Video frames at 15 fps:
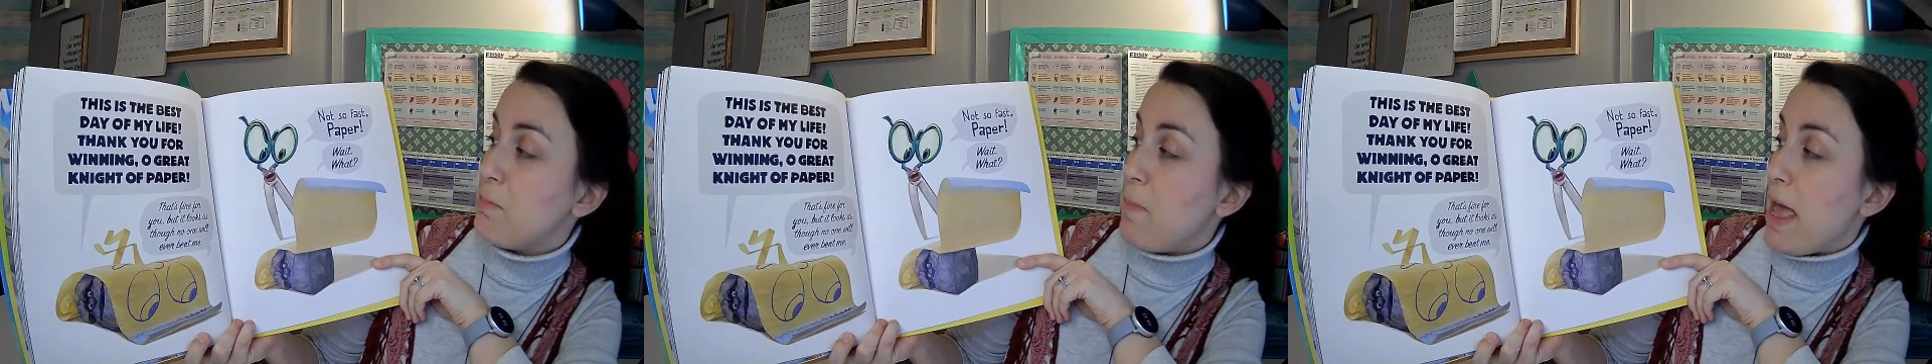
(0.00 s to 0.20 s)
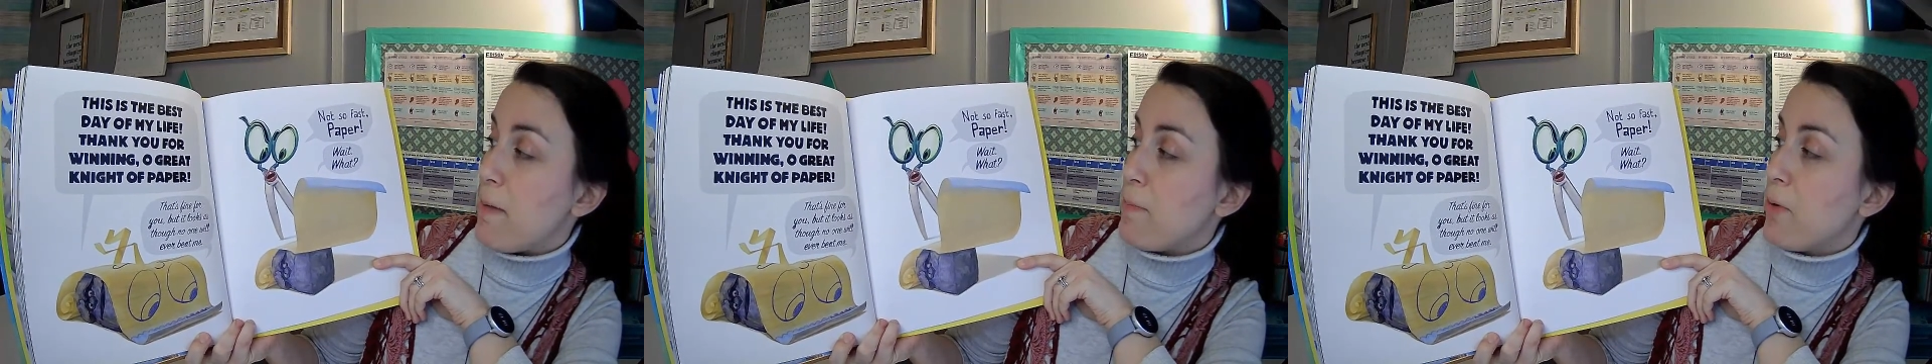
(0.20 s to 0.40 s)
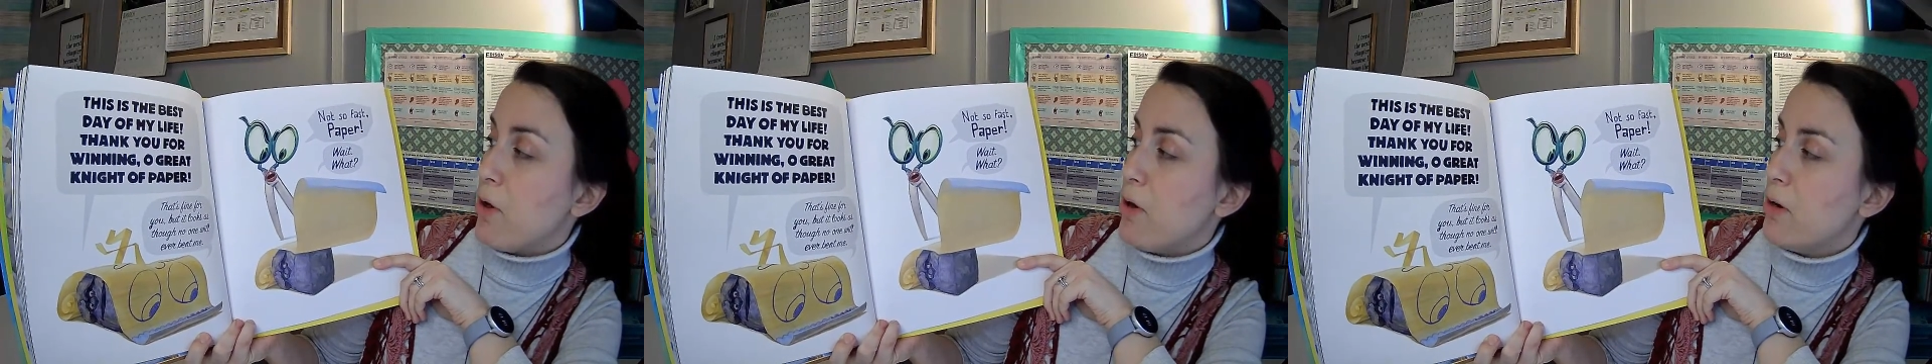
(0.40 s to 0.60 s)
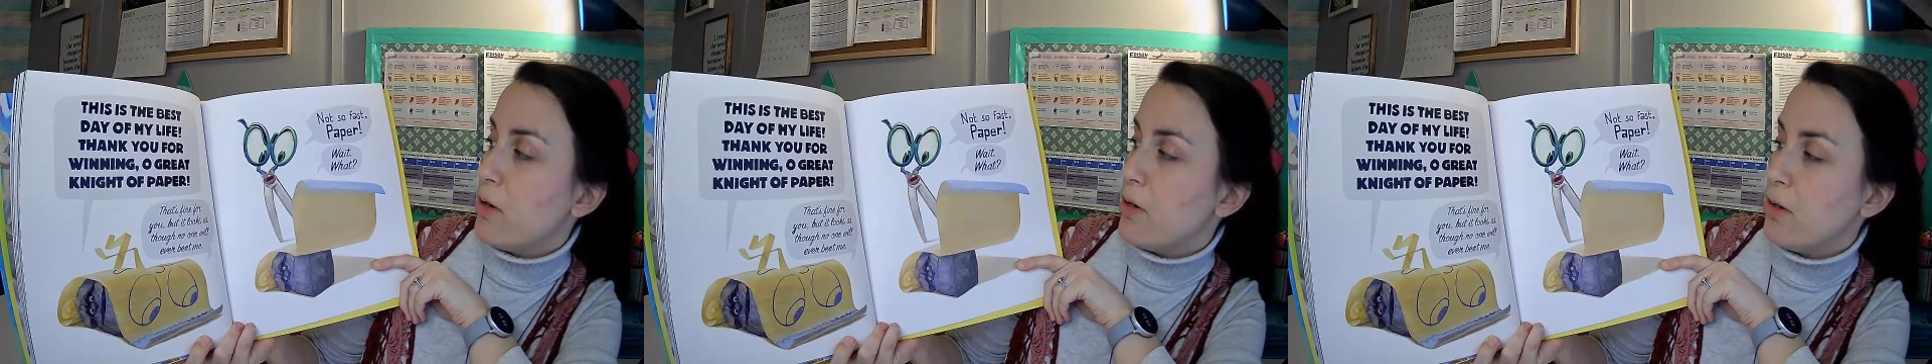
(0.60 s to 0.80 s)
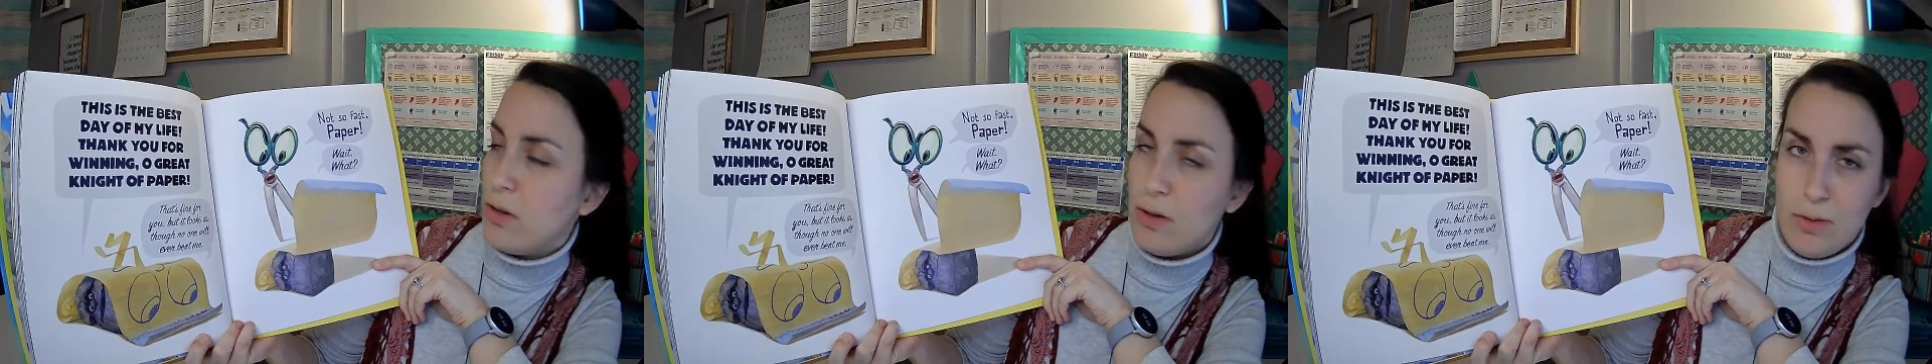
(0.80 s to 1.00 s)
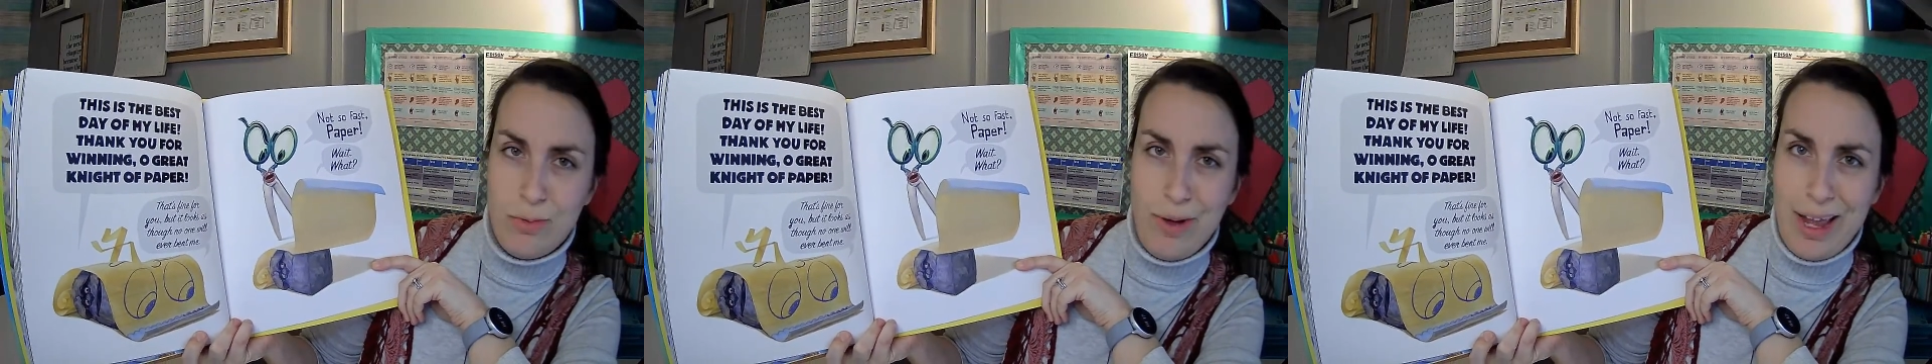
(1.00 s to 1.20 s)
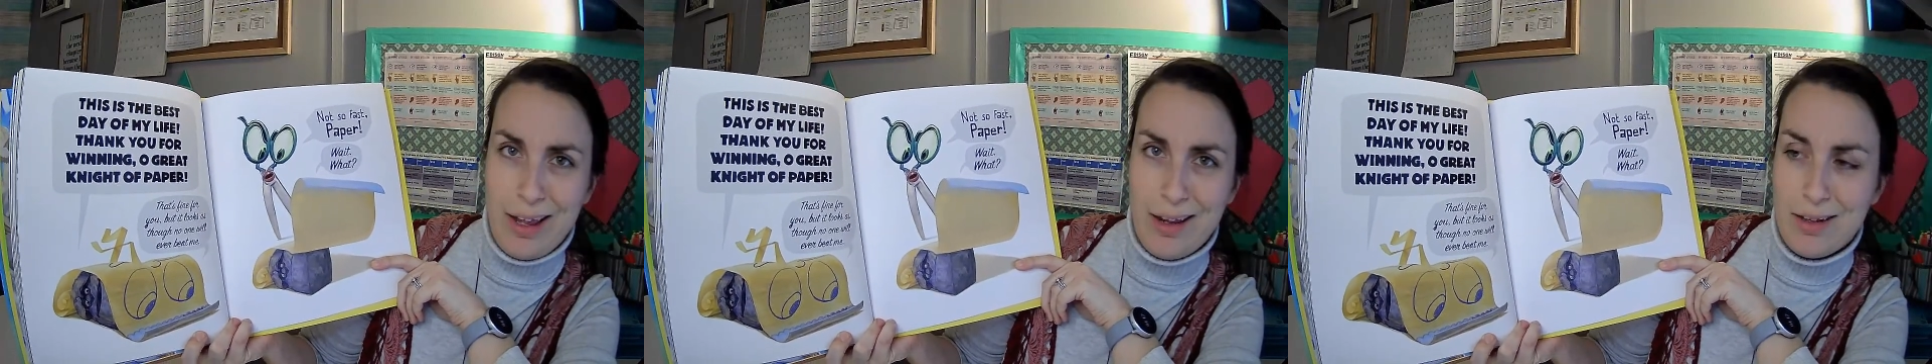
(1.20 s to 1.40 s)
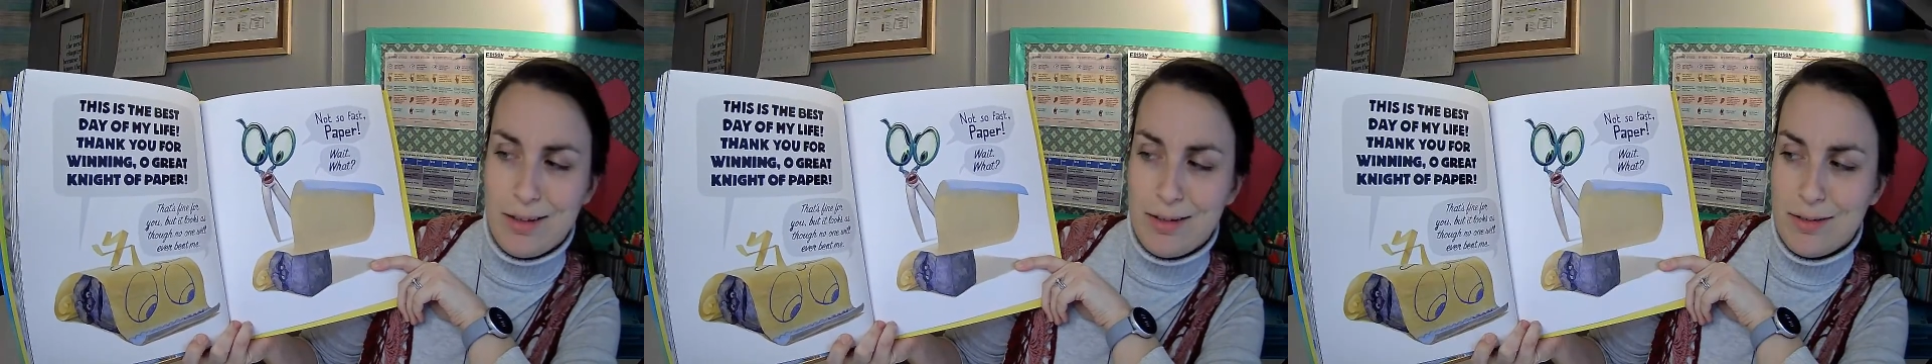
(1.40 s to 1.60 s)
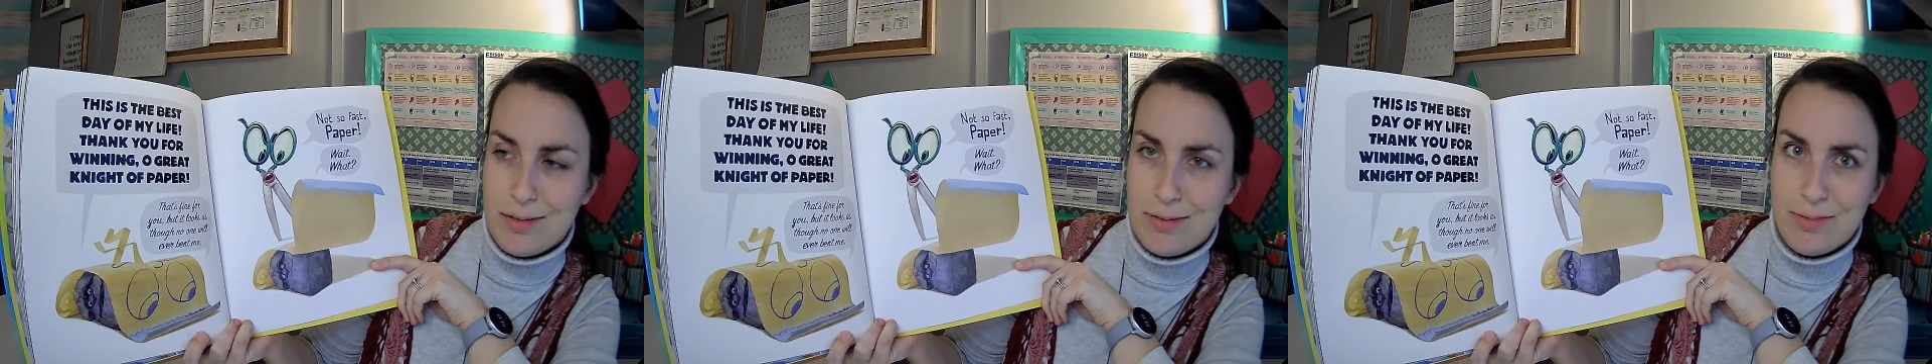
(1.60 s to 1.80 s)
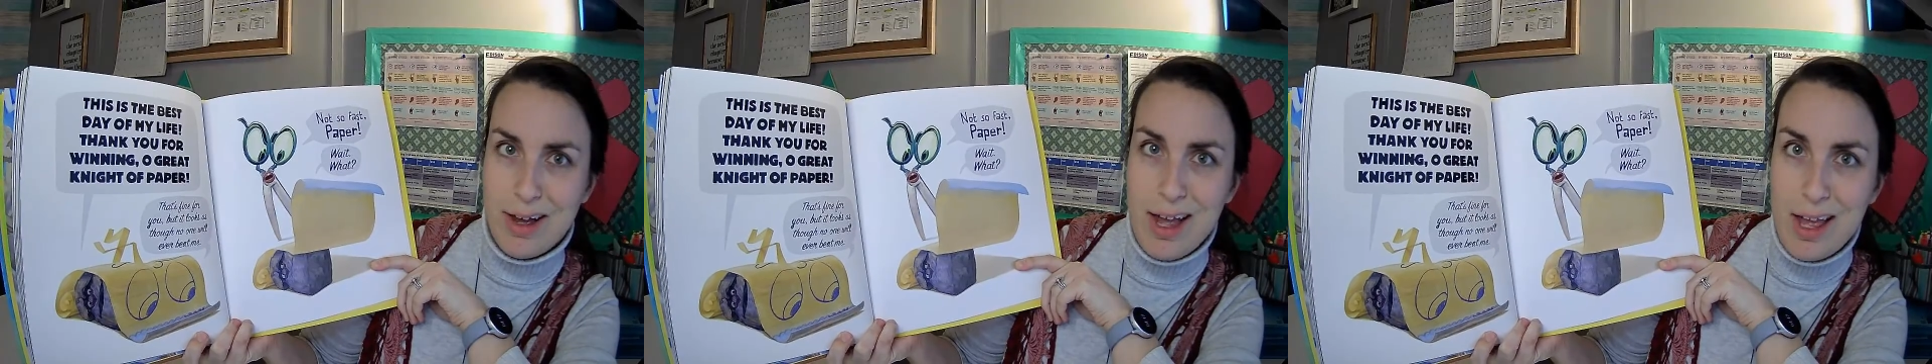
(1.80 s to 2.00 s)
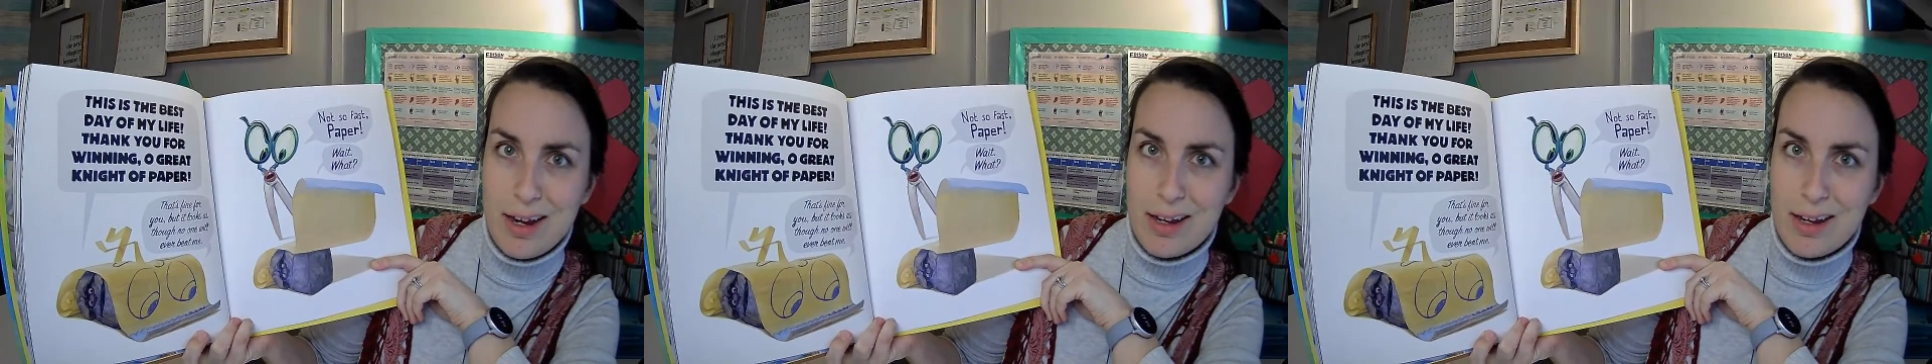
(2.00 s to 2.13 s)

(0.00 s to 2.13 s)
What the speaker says: Paper. Wait, what?